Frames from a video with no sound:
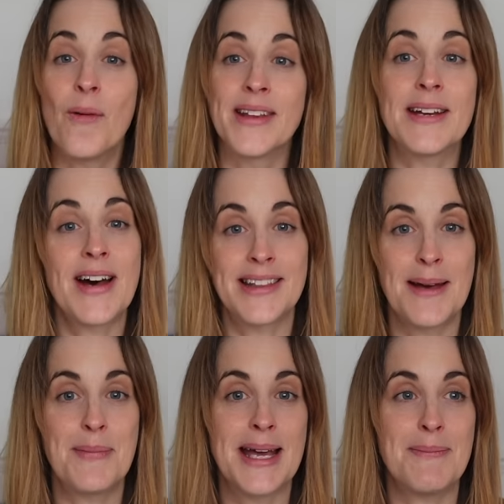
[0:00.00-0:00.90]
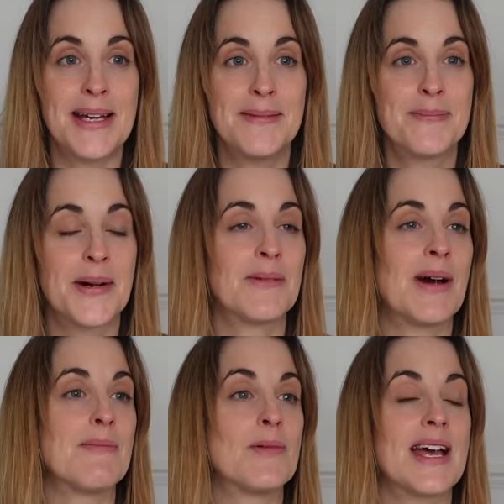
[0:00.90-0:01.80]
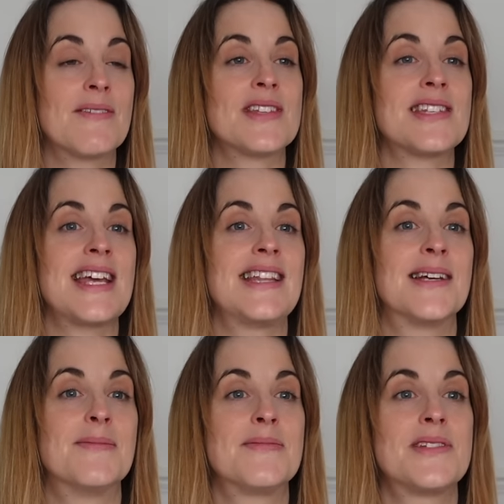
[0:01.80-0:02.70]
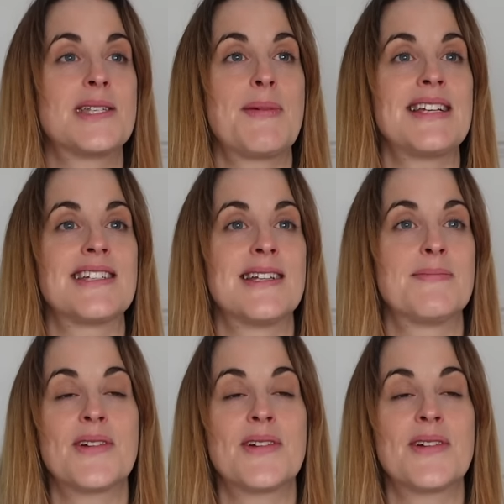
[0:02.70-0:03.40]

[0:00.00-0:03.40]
Oh, and they've had their baby, by the way, but we haven't seen them to speak to them,